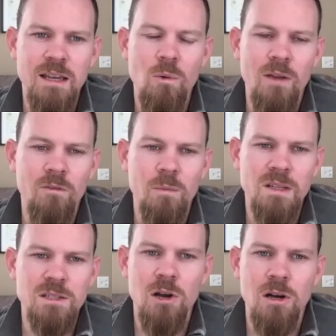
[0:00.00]
away from
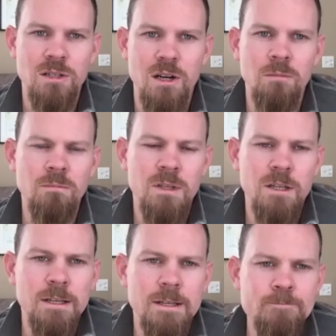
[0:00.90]
this long term?
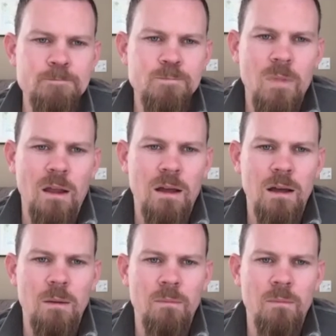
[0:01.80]
A